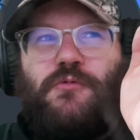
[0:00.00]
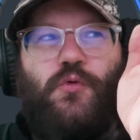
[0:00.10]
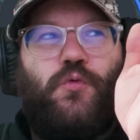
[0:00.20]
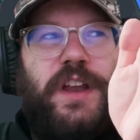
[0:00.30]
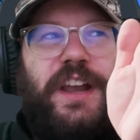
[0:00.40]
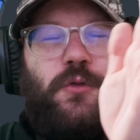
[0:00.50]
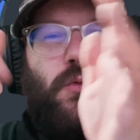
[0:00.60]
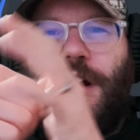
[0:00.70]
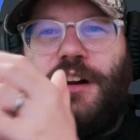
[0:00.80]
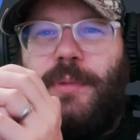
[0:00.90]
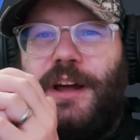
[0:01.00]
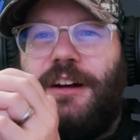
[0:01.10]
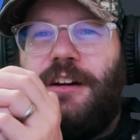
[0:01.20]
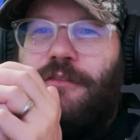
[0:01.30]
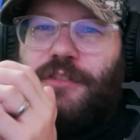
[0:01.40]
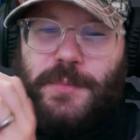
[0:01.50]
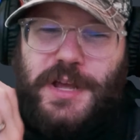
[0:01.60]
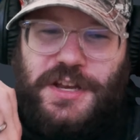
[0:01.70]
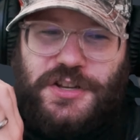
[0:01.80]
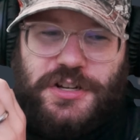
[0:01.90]
winning water bear from
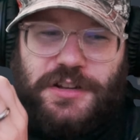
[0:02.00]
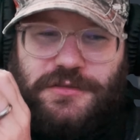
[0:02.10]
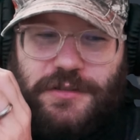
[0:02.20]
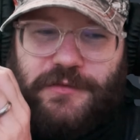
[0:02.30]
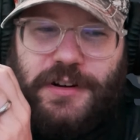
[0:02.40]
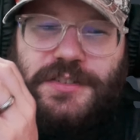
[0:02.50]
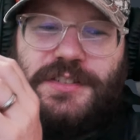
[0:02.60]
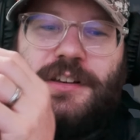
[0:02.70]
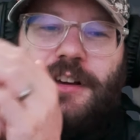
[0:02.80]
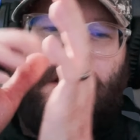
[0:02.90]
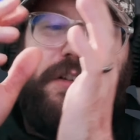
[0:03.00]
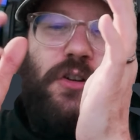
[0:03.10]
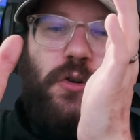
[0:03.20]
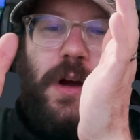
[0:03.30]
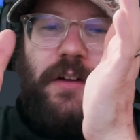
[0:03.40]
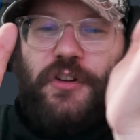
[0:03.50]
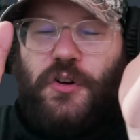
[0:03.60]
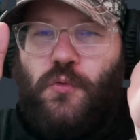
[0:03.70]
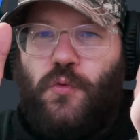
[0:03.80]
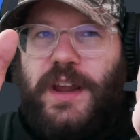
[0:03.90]
each universe.
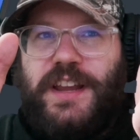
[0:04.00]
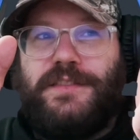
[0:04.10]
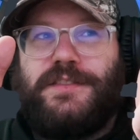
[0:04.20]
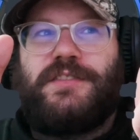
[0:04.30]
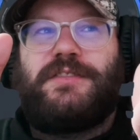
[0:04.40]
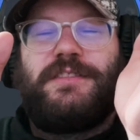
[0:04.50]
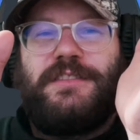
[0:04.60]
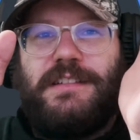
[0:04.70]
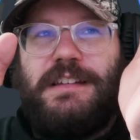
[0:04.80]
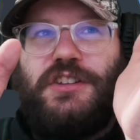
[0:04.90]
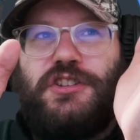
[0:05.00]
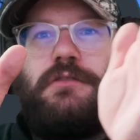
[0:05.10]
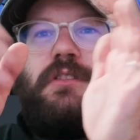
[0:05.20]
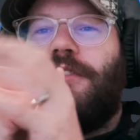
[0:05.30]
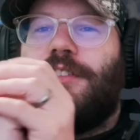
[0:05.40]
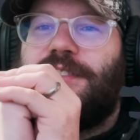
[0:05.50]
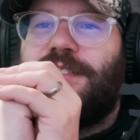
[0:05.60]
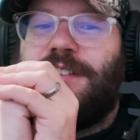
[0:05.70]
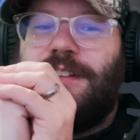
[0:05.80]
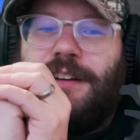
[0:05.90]
Whoever wins each
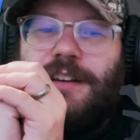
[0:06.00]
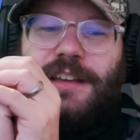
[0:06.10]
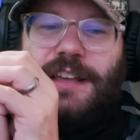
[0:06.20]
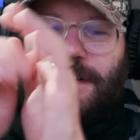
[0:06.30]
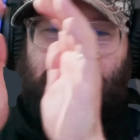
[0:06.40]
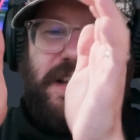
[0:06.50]
universe gets